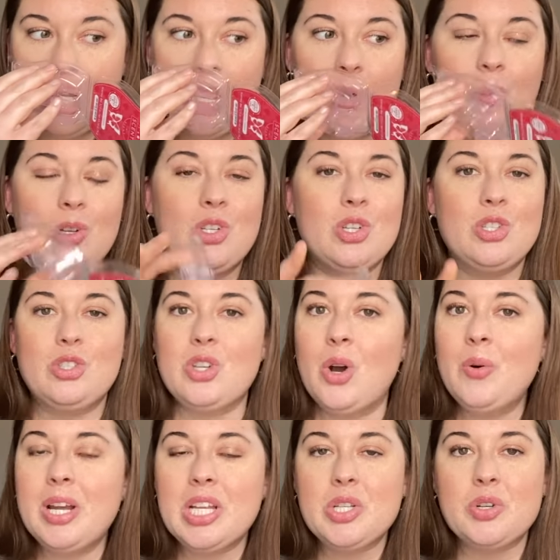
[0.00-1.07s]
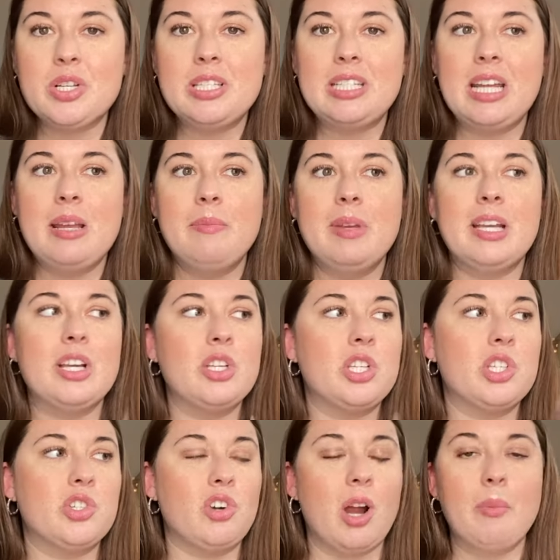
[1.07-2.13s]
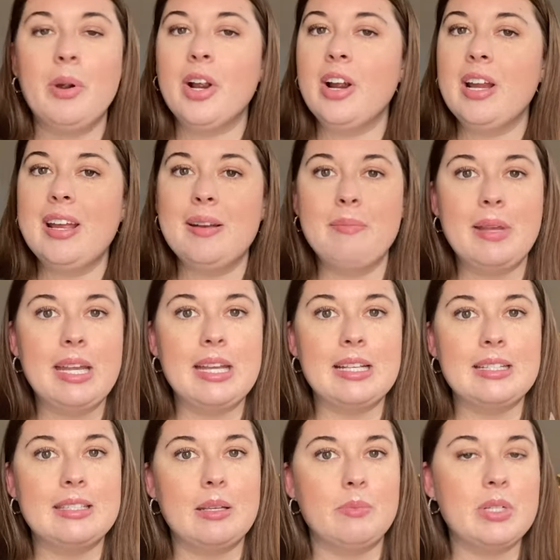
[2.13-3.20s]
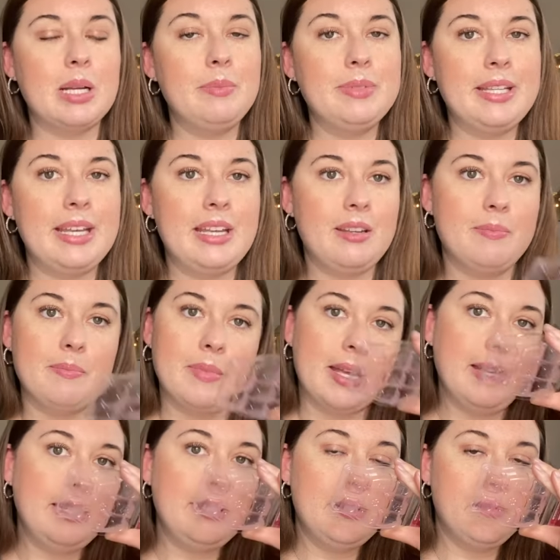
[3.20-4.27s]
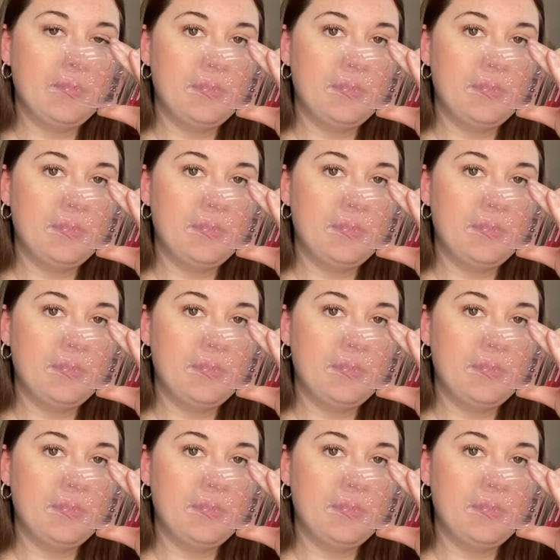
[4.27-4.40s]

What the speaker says: which is so interesting because strawberry in me is sometimes hit and miss.